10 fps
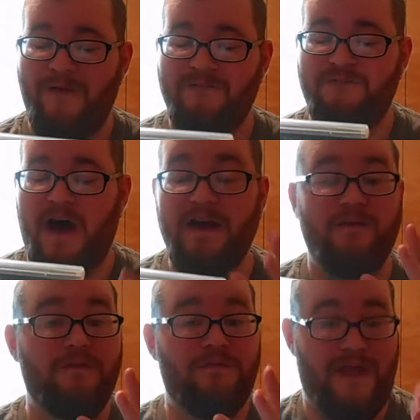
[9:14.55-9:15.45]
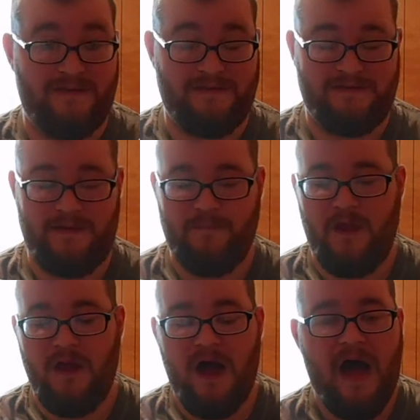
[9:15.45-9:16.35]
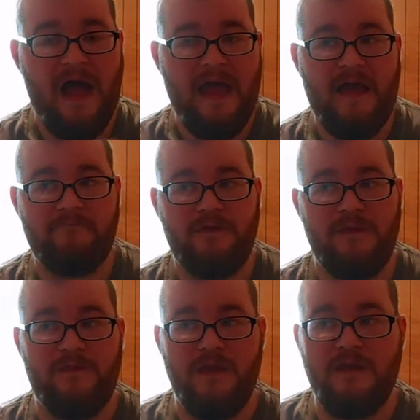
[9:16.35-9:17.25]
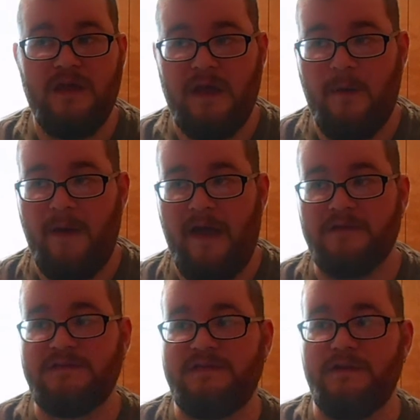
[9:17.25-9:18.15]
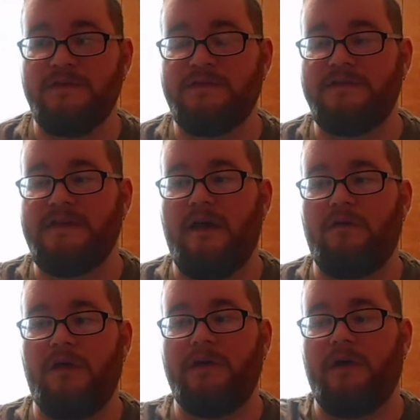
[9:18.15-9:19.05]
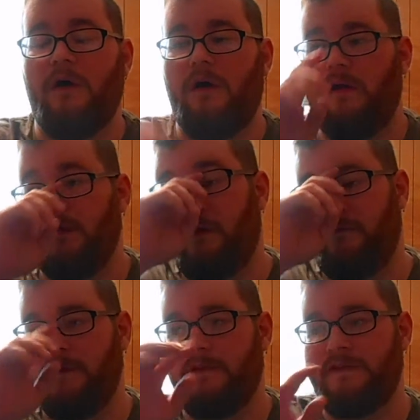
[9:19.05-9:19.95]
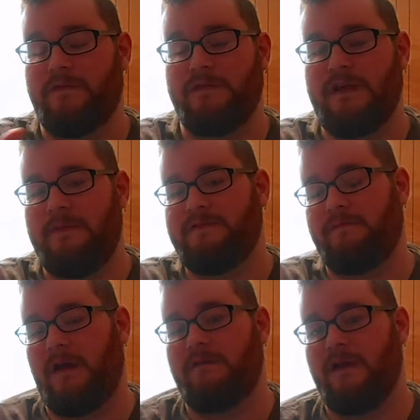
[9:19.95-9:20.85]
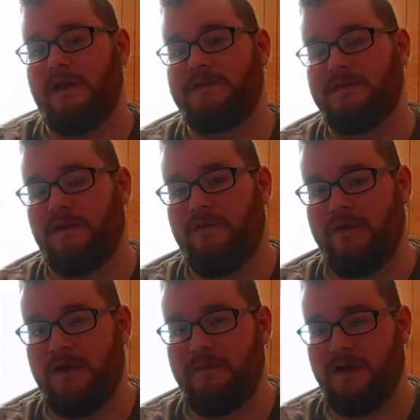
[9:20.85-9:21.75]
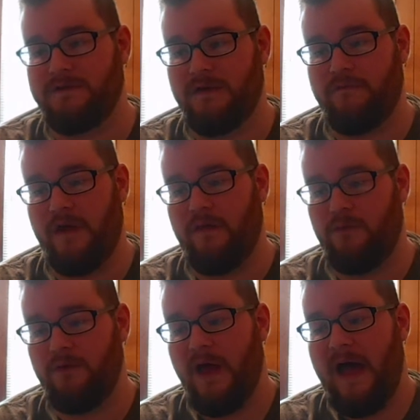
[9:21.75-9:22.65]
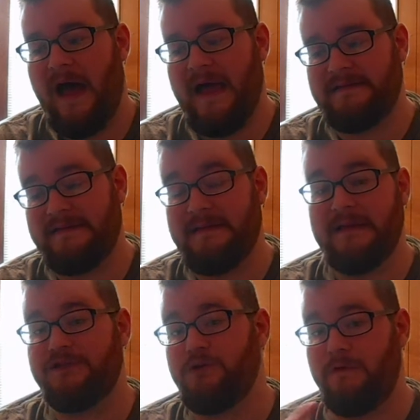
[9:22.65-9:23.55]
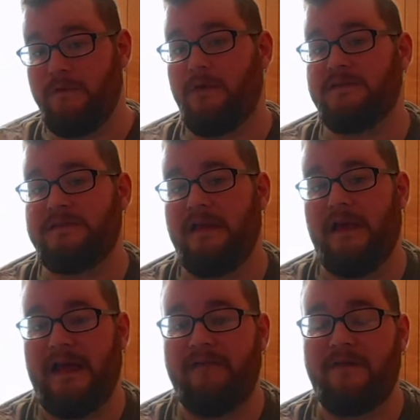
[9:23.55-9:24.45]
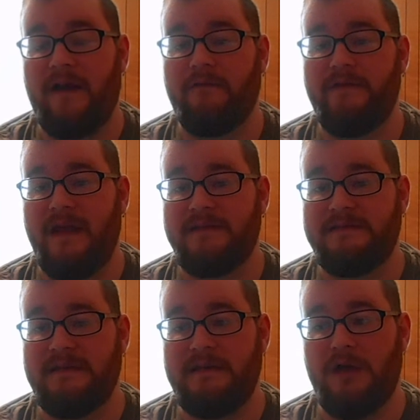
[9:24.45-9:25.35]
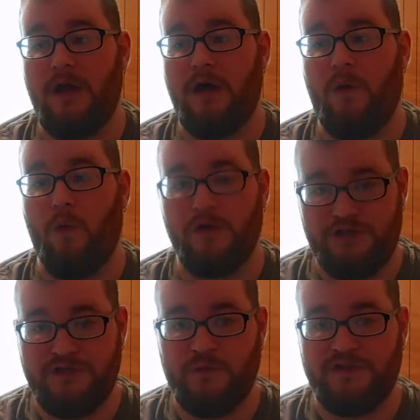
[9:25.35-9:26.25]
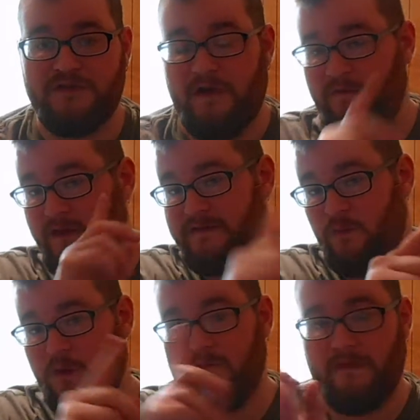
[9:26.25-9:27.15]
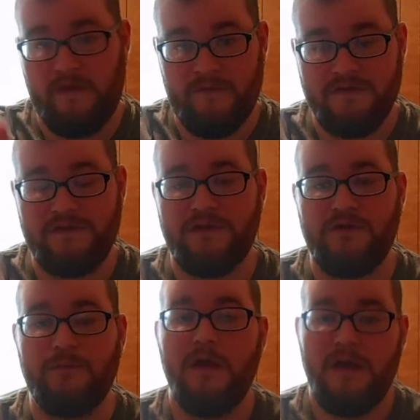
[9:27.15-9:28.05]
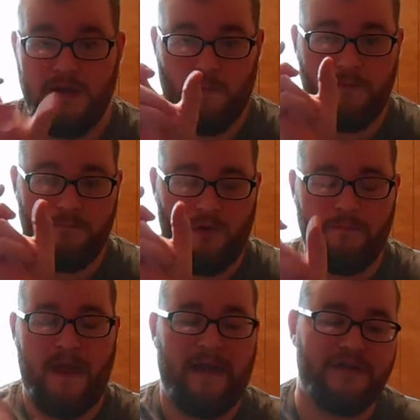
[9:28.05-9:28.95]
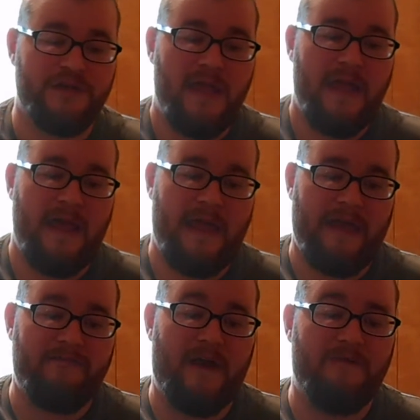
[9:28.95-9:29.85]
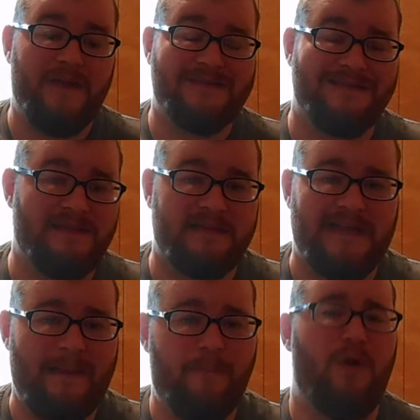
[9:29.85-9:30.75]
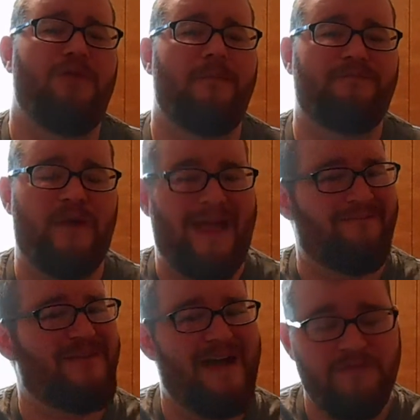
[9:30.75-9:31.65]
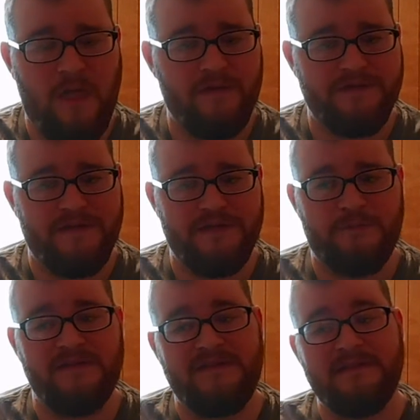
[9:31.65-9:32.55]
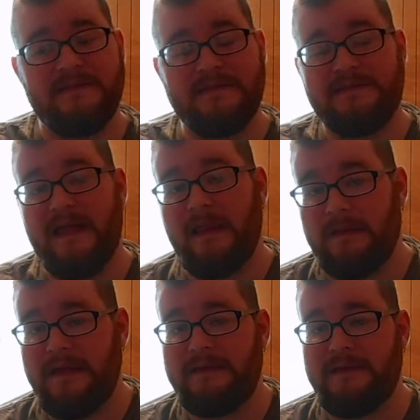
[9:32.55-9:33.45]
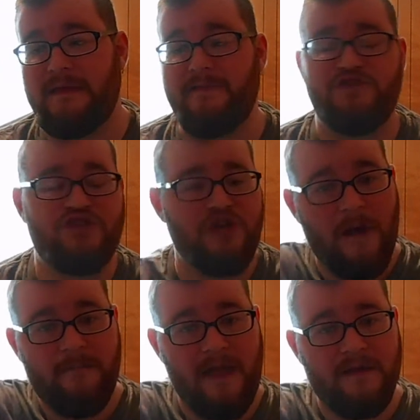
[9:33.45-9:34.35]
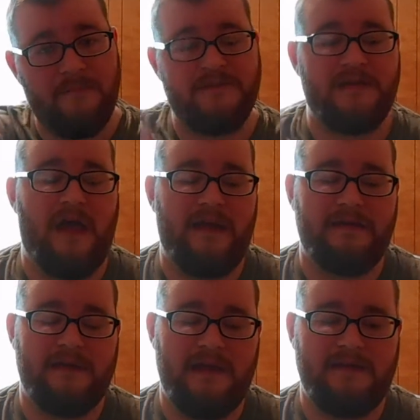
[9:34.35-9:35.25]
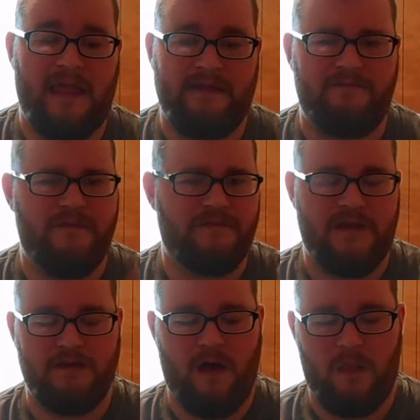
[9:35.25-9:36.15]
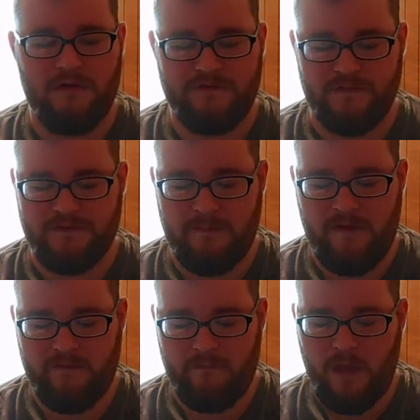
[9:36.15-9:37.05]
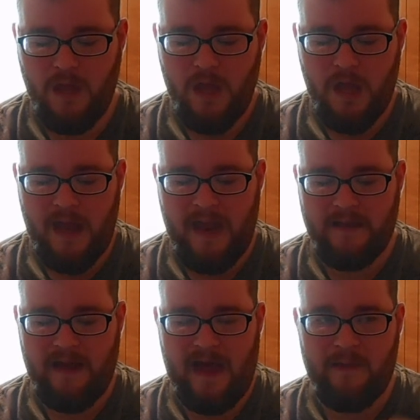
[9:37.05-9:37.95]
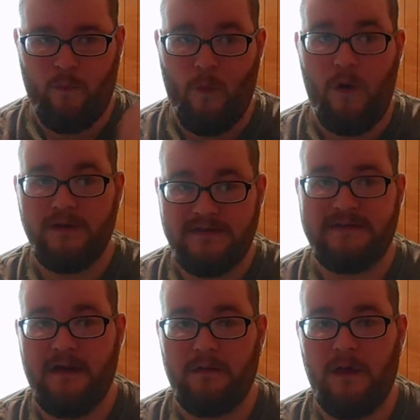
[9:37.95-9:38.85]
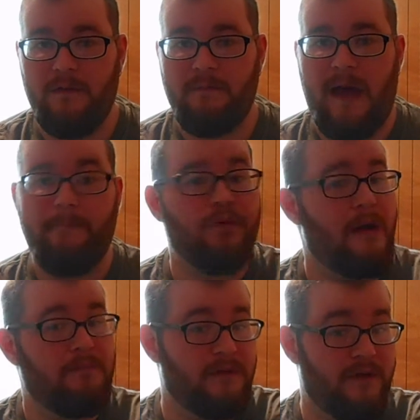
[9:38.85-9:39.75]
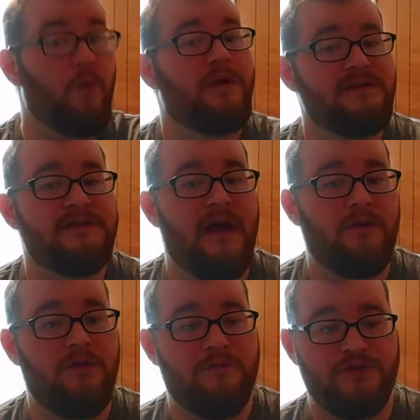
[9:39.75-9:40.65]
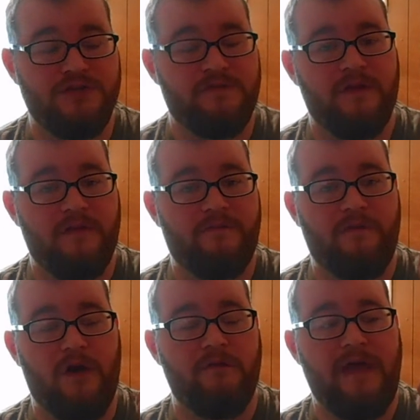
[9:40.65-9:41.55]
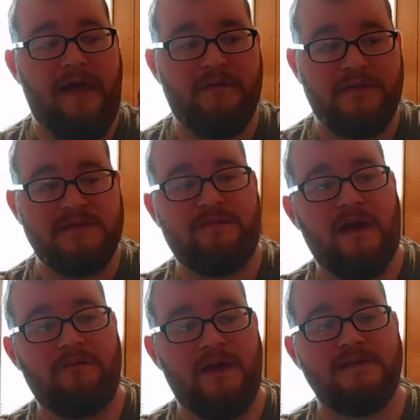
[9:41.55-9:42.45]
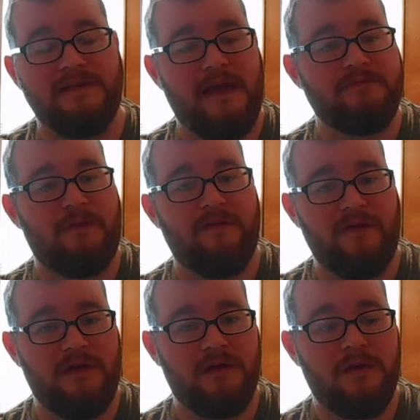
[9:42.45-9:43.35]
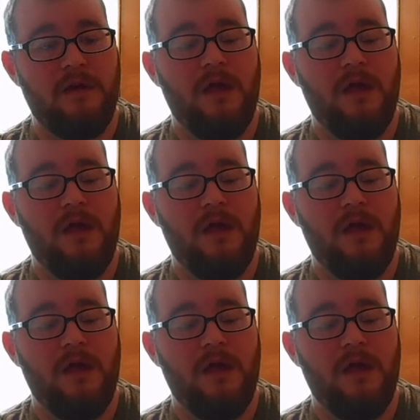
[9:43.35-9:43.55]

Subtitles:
Final Fantasy. I have been thinking about seriously downloading all of the different types of Final Fantasies on the Vita because they're available. I did get 2 of them on sale. I got Final Fantasy Origins, which is Final Fantasy 1 and Final Fantasy 2 in one bulk package, and I got Final Fantasy 6. I got both of them for like $5 each, but since the sale ended, they've shot back up to $9 and like $15 for some of them, and I want to download them. I'm probably going to download them just for the fun of having these Final Fantasy games on my Vita.